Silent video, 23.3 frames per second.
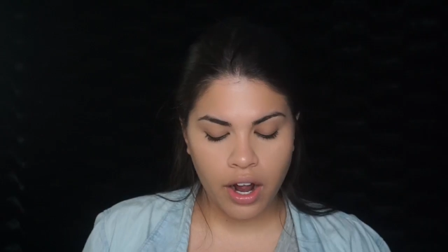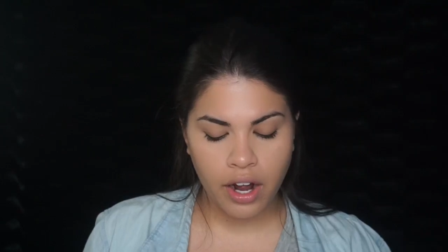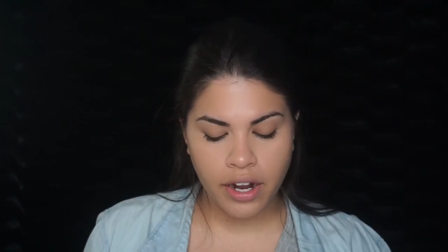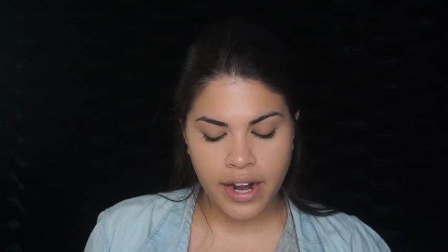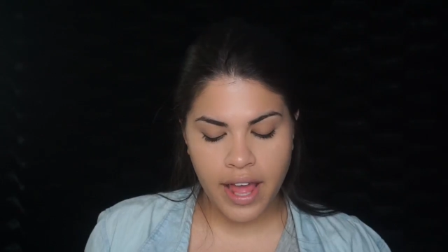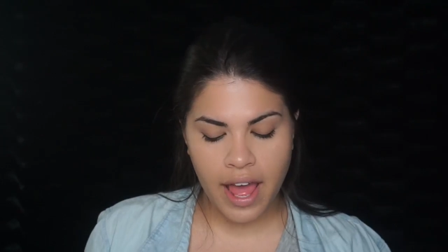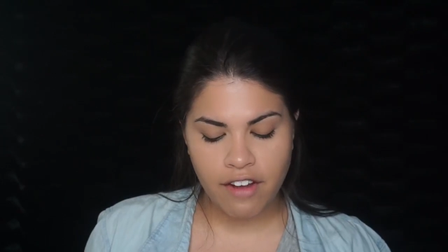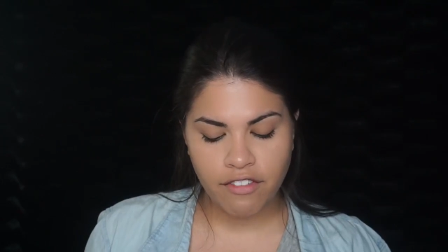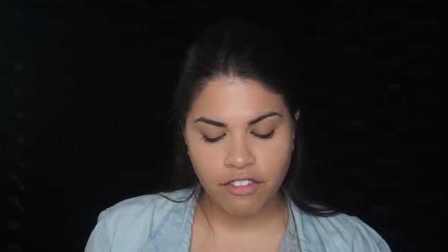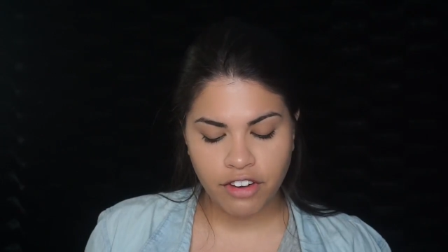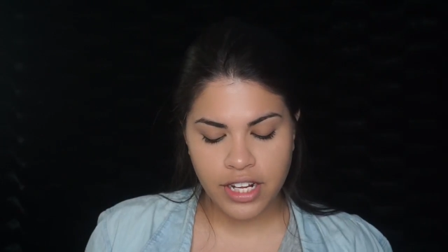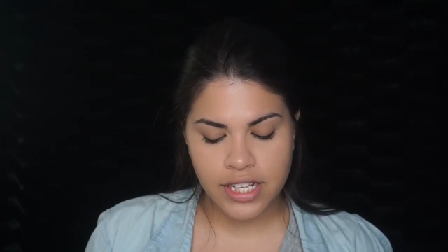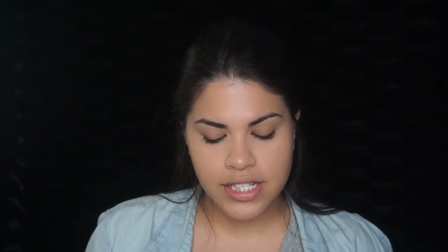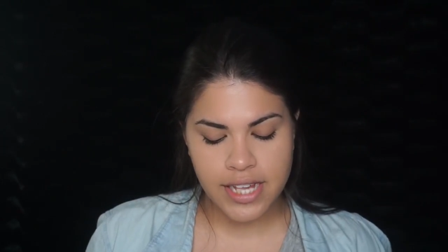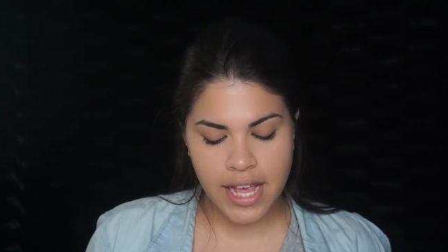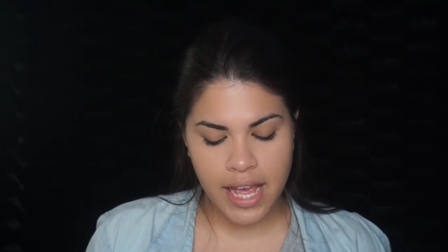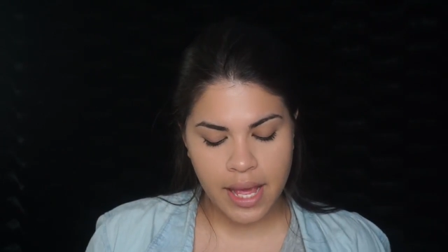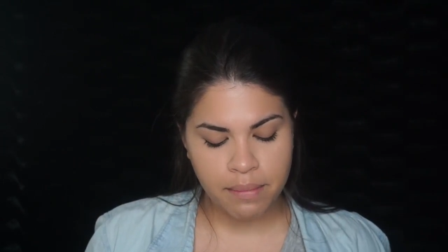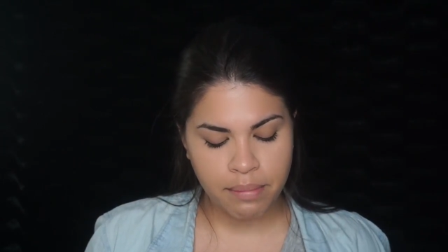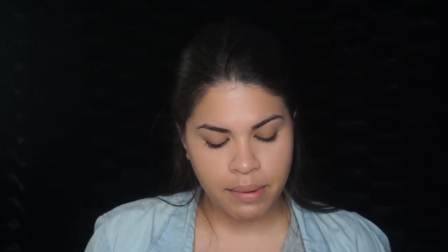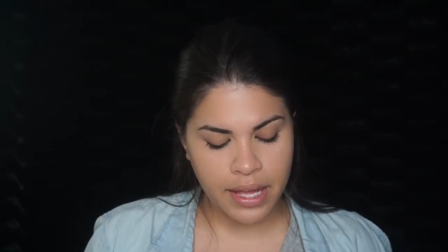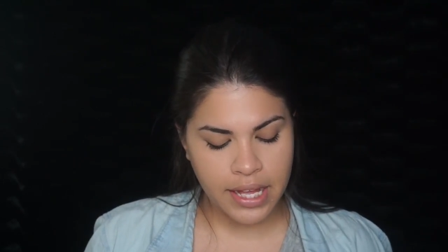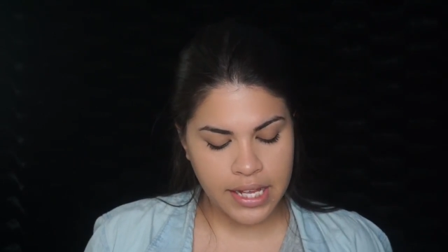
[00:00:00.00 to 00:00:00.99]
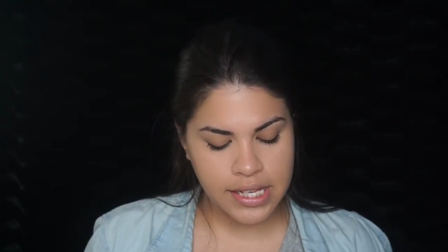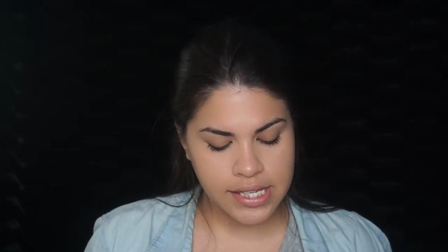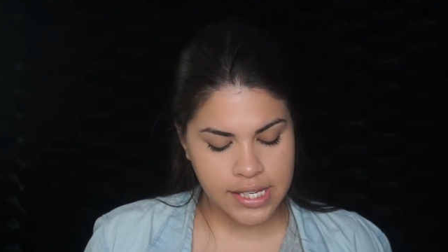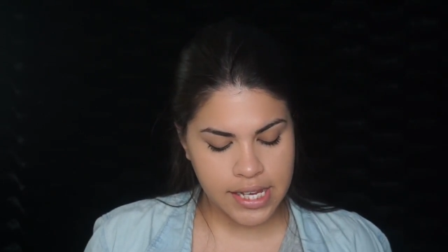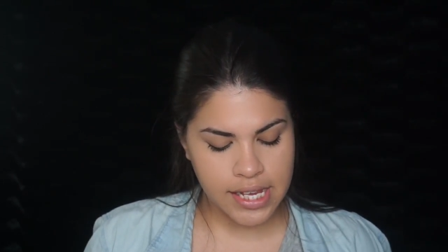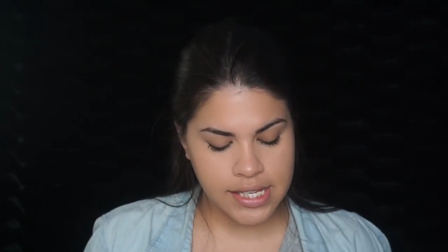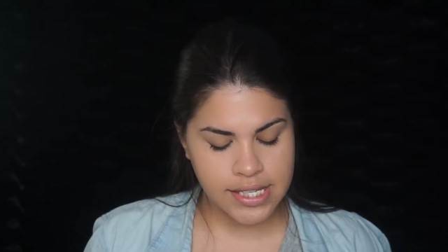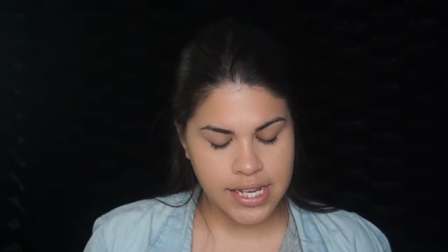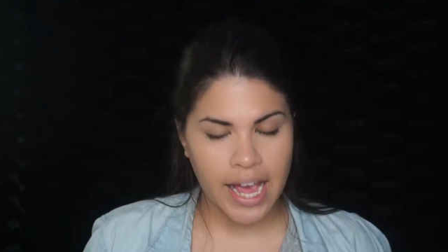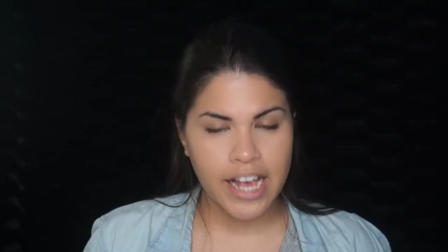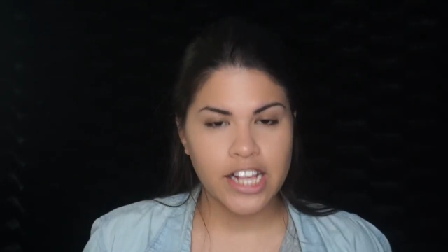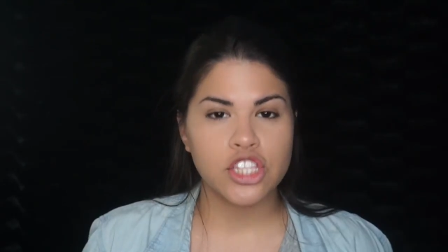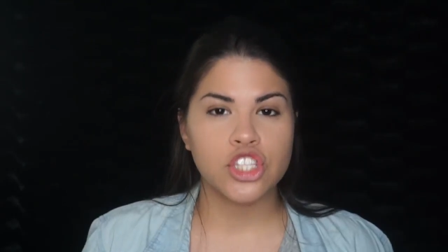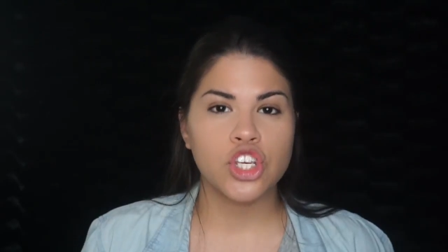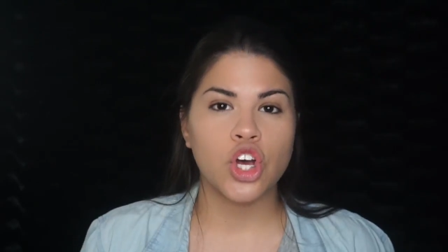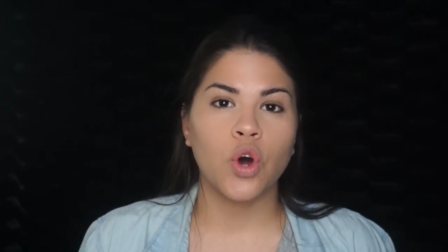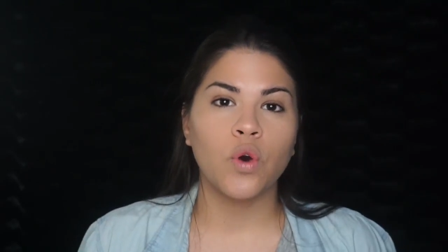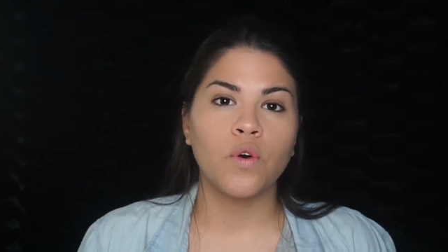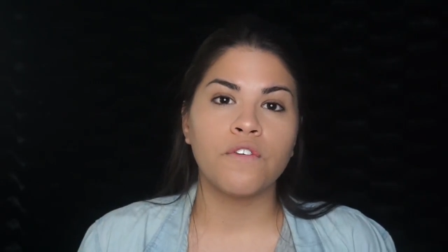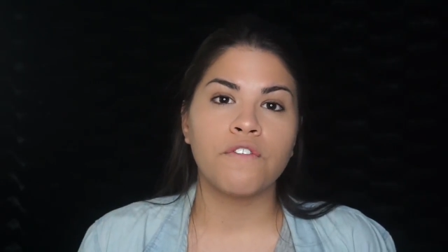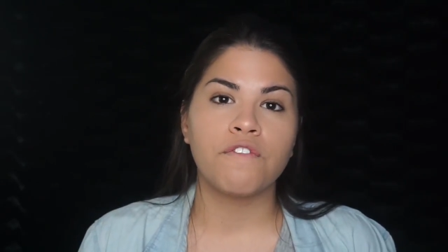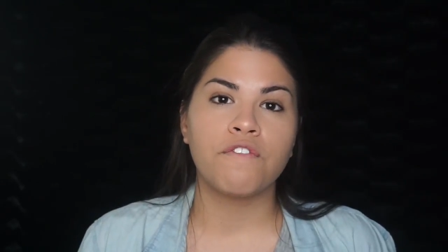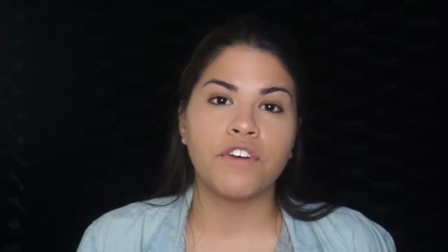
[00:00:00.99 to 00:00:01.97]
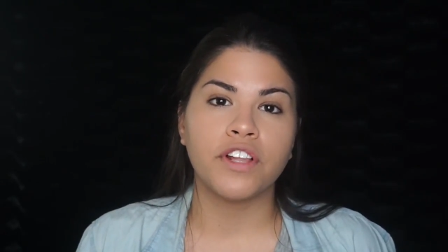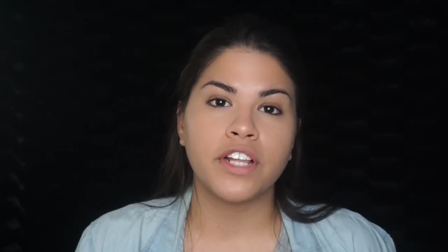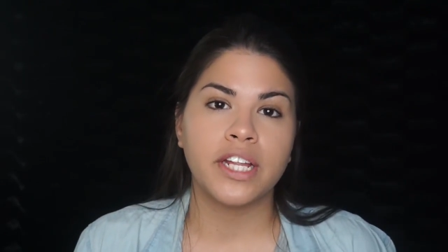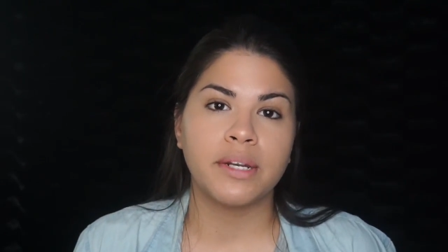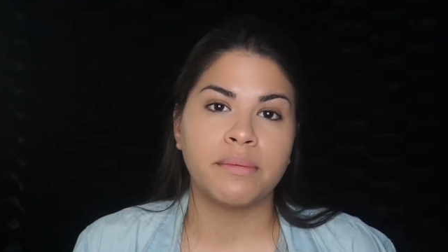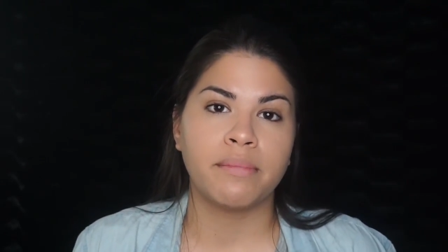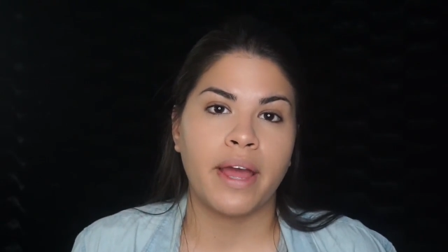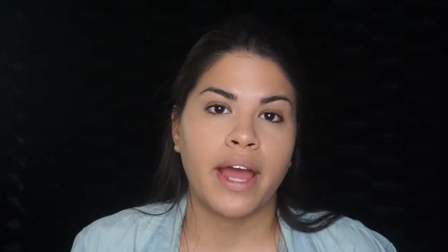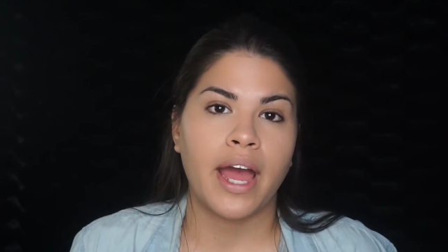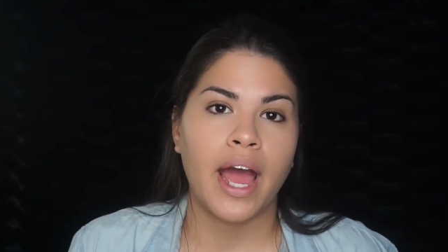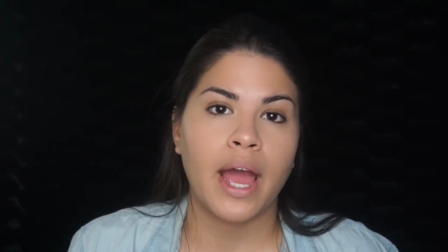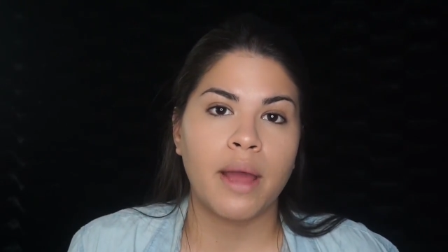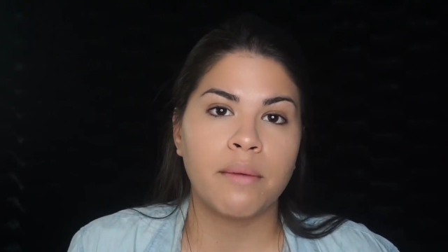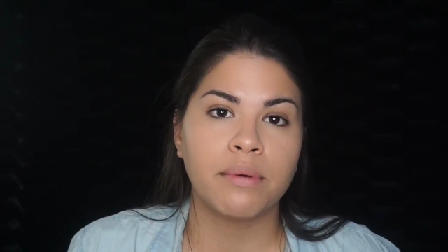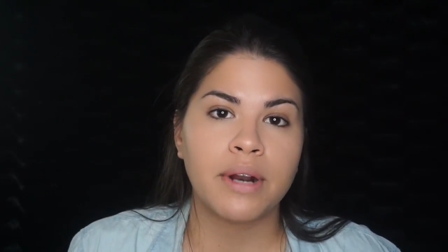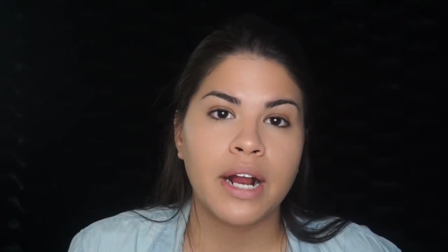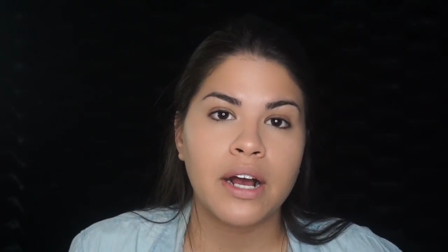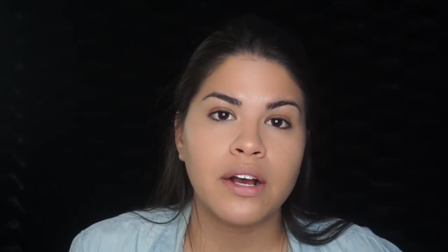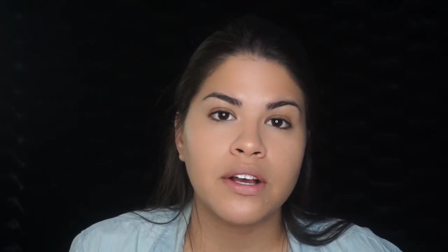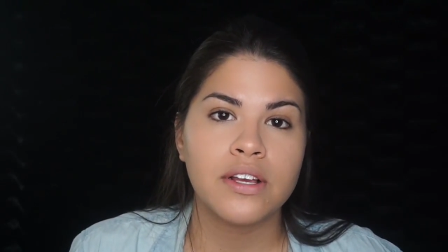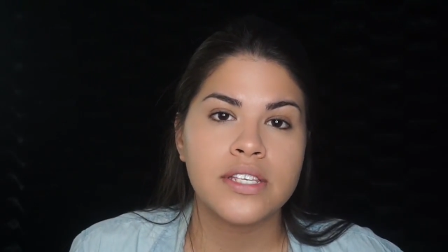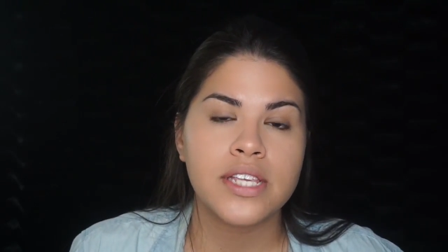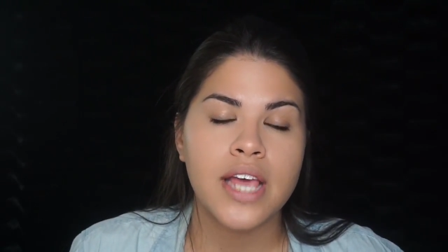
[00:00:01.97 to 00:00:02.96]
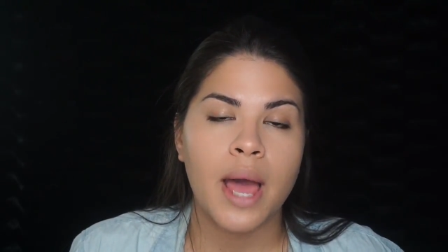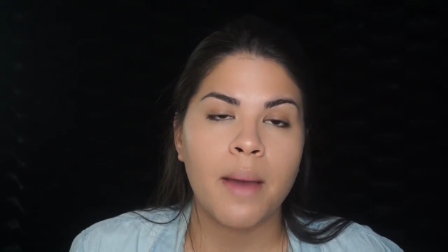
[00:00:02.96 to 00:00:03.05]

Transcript: On an everyday basis, I don't fill in my eyebrows.